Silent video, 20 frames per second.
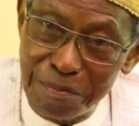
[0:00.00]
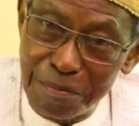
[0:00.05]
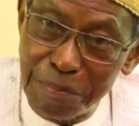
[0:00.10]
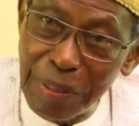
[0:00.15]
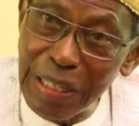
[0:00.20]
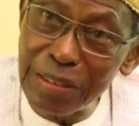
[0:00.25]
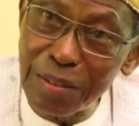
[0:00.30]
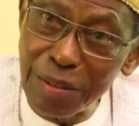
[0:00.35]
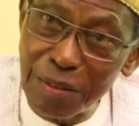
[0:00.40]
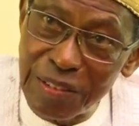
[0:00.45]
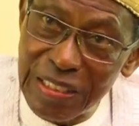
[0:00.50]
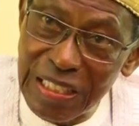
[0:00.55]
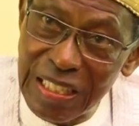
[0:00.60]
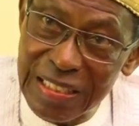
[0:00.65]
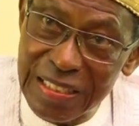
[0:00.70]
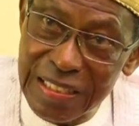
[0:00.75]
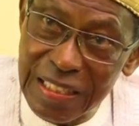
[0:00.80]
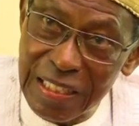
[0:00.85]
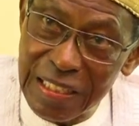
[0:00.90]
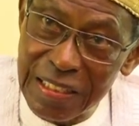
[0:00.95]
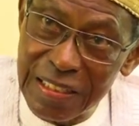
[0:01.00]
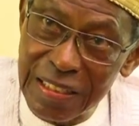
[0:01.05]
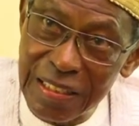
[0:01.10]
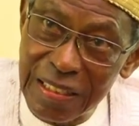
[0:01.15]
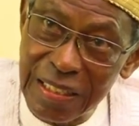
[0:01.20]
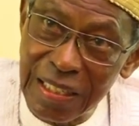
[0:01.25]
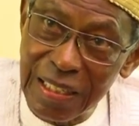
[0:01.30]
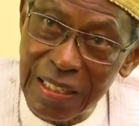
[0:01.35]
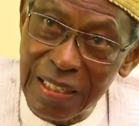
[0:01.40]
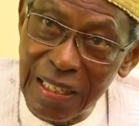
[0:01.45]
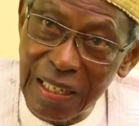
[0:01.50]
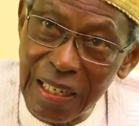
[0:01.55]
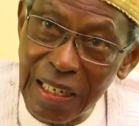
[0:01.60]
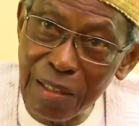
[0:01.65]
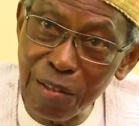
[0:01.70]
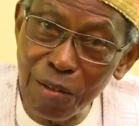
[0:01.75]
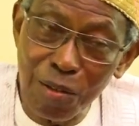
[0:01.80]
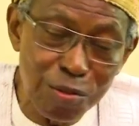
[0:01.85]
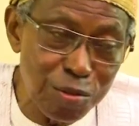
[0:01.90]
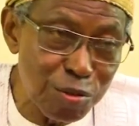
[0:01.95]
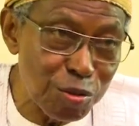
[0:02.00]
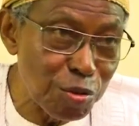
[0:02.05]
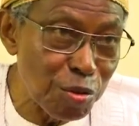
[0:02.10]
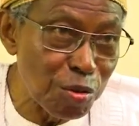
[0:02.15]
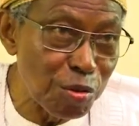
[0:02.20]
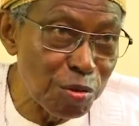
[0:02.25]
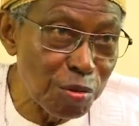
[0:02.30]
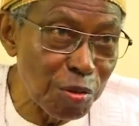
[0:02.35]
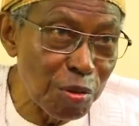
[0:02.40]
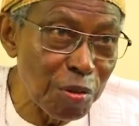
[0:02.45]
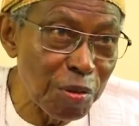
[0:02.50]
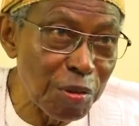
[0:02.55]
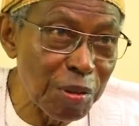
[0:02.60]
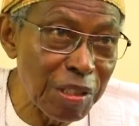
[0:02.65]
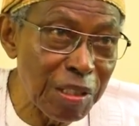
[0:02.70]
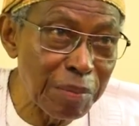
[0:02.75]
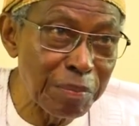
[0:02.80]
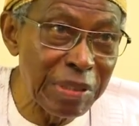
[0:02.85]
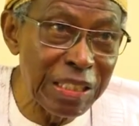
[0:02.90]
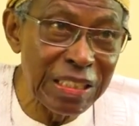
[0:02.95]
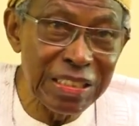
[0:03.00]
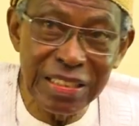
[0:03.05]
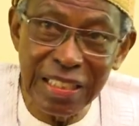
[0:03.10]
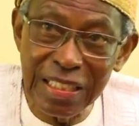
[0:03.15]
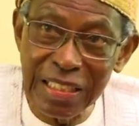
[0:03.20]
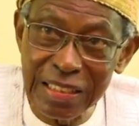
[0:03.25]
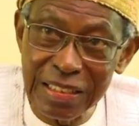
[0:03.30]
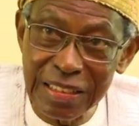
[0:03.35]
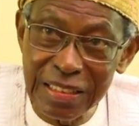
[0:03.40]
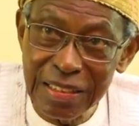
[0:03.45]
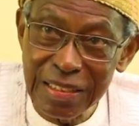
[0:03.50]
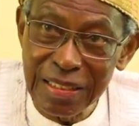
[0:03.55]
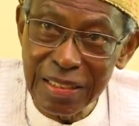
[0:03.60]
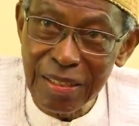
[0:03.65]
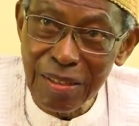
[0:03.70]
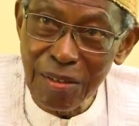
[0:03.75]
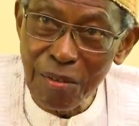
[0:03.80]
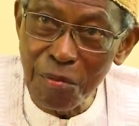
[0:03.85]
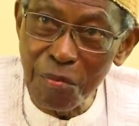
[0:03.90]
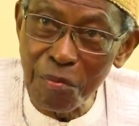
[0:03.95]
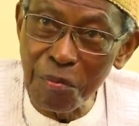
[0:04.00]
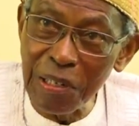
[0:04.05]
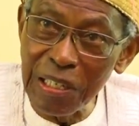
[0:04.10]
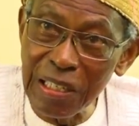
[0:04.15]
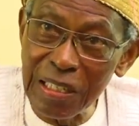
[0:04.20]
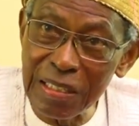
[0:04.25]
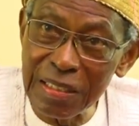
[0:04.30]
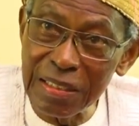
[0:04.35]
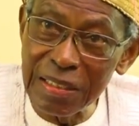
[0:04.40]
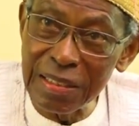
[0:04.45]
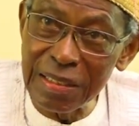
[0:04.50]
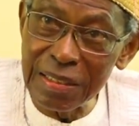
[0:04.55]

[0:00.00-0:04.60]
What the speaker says: part of the estate are controlled or are maintained by